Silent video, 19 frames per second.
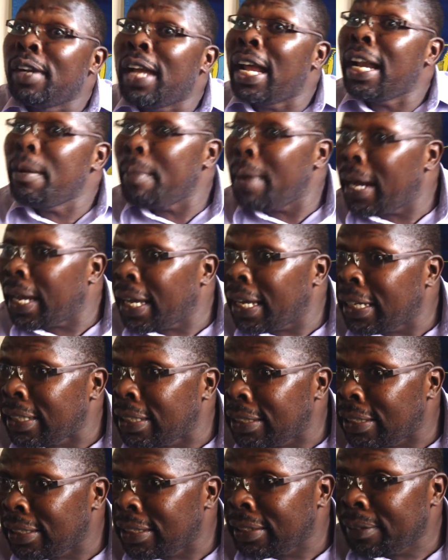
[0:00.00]
land
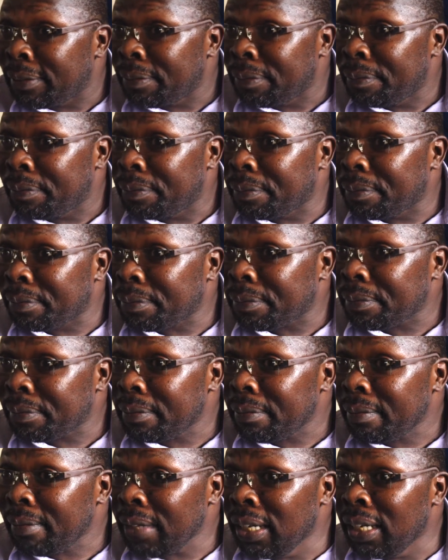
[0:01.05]
markets
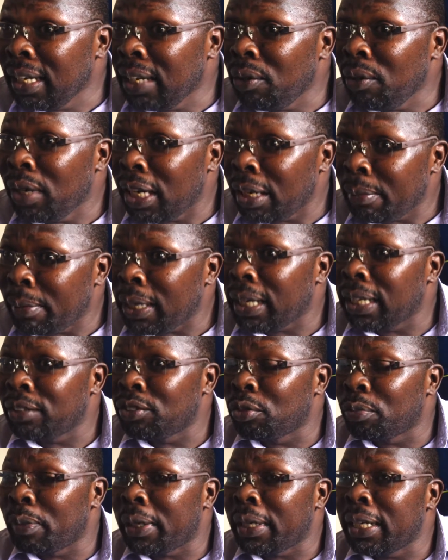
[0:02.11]
and how land markets
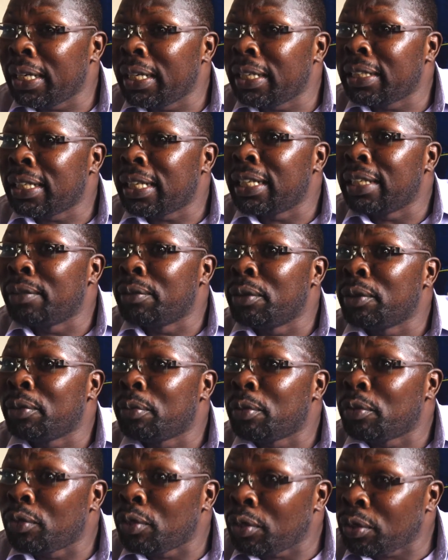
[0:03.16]
operate and what
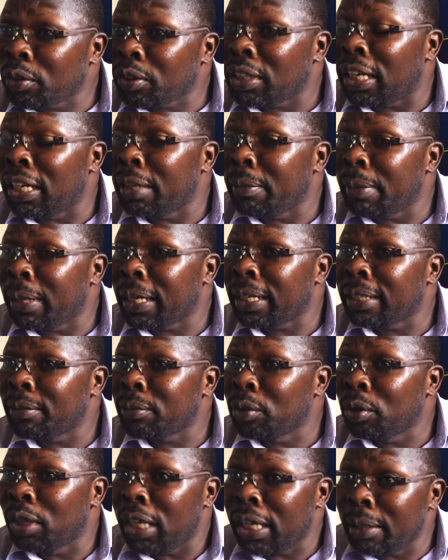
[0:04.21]
provokes land markets,
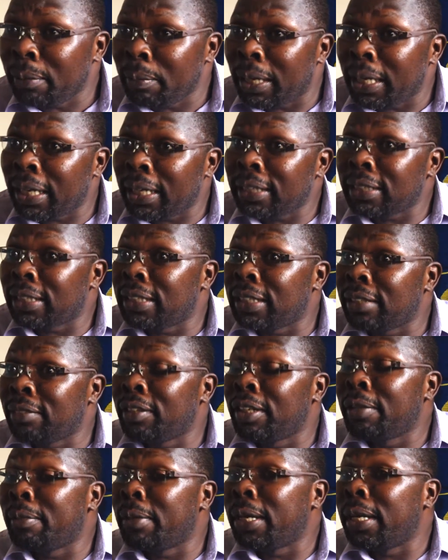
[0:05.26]
because land markets are
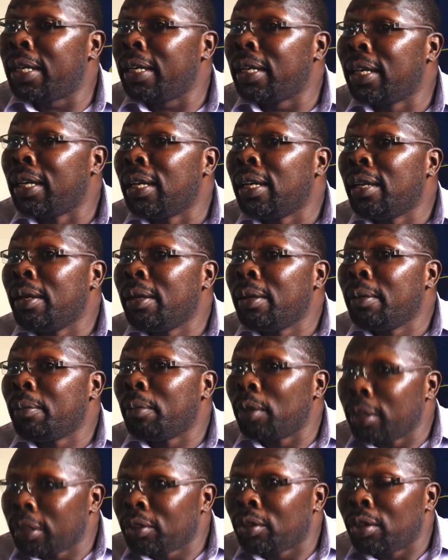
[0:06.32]
driven by
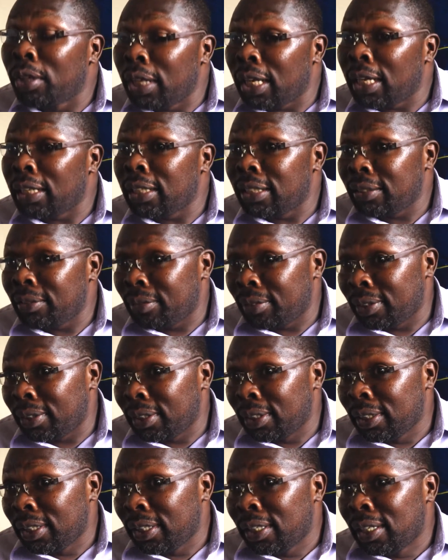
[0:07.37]
political narratives.
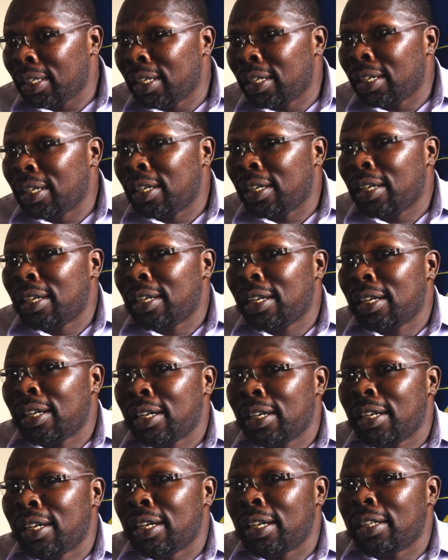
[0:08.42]

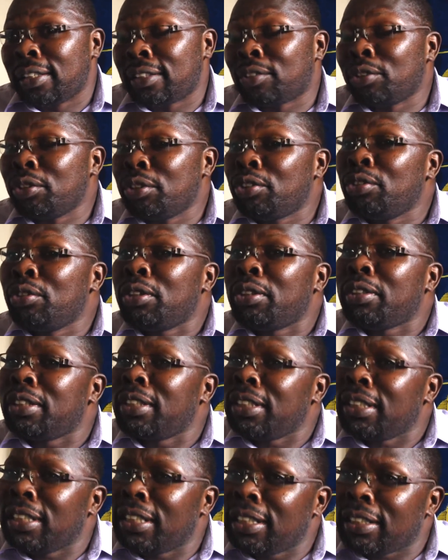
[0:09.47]
So it's not,
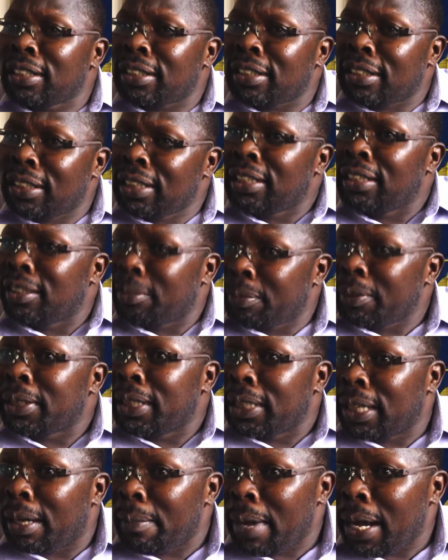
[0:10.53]
strictly
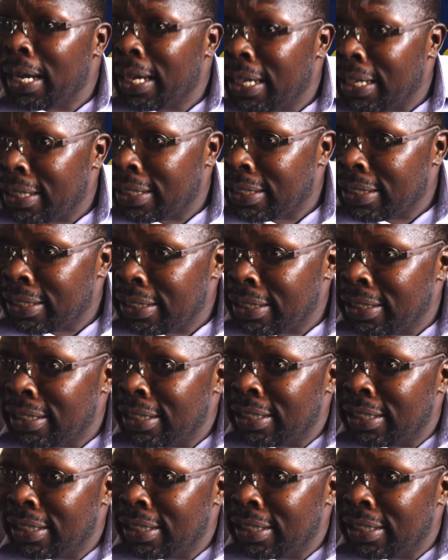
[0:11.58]
speaking, a market in